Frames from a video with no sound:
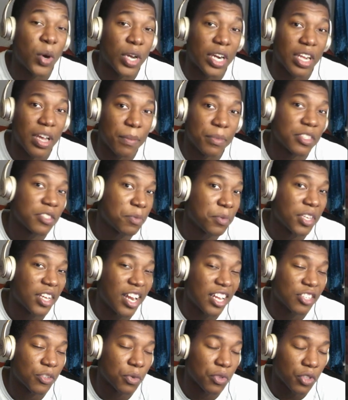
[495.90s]
on it. I'm just being
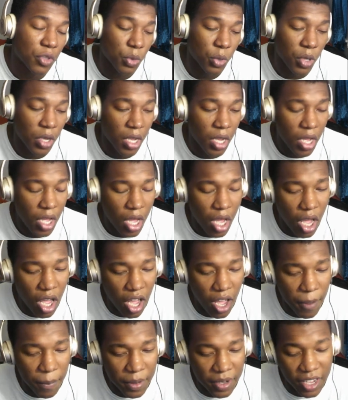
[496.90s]
honest with you.
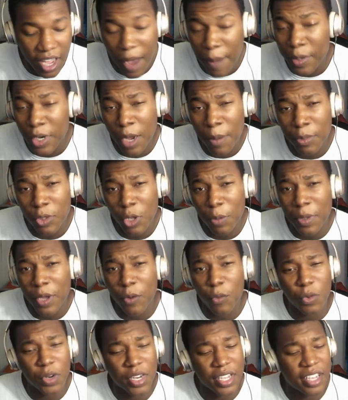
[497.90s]
But comment down below,
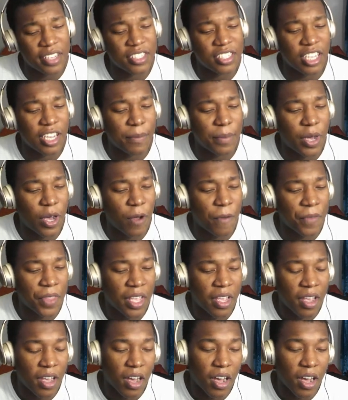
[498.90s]
man, what do you guys think about